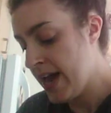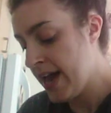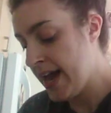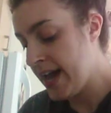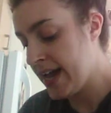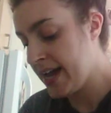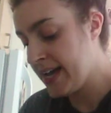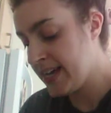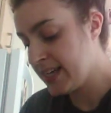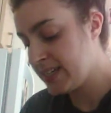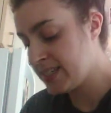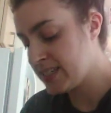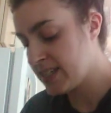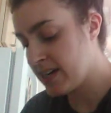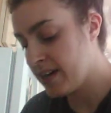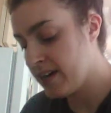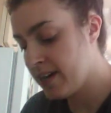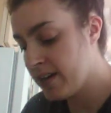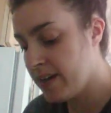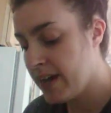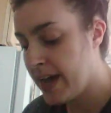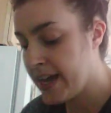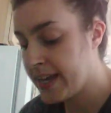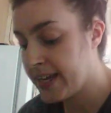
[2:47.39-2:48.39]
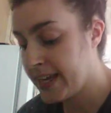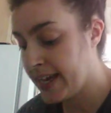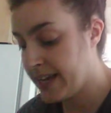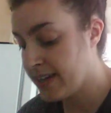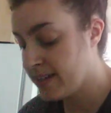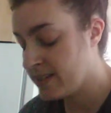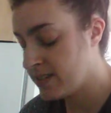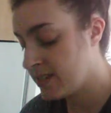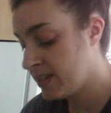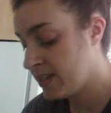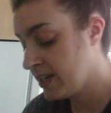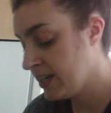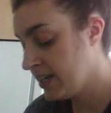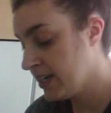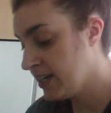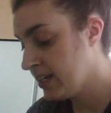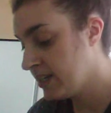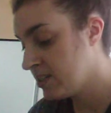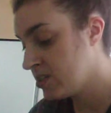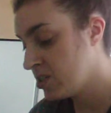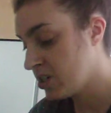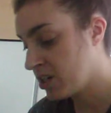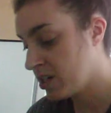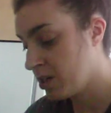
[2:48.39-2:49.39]
And I guess he
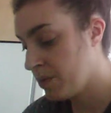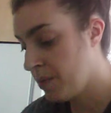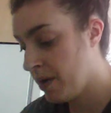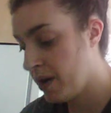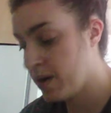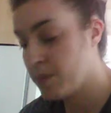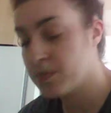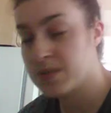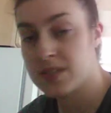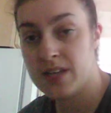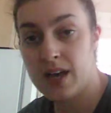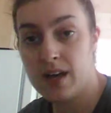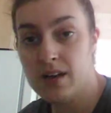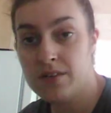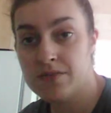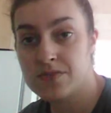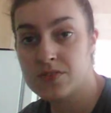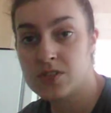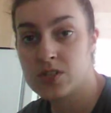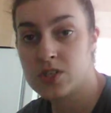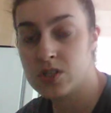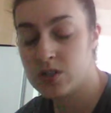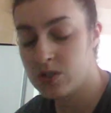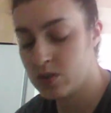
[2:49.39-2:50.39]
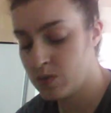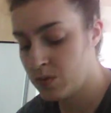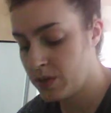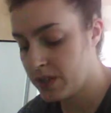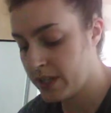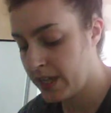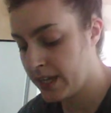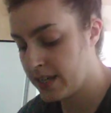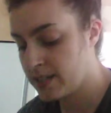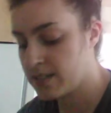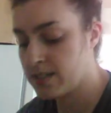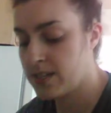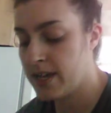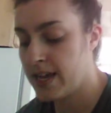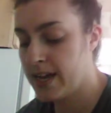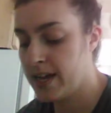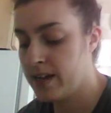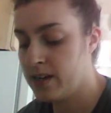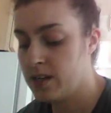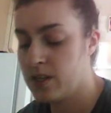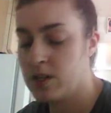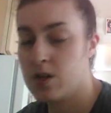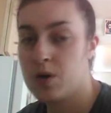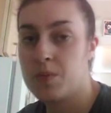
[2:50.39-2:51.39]
took it upon himself to, when they
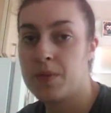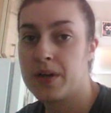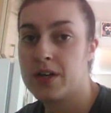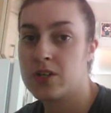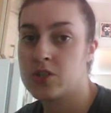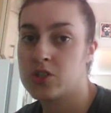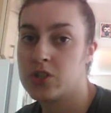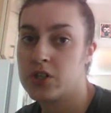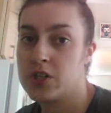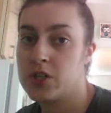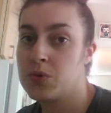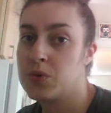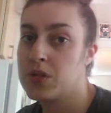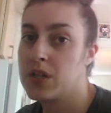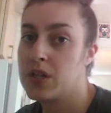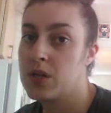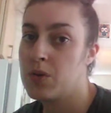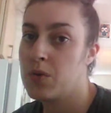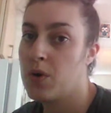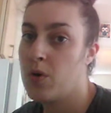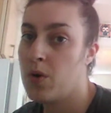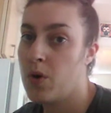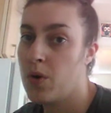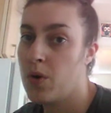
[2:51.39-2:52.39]
said, you know, make sure you really,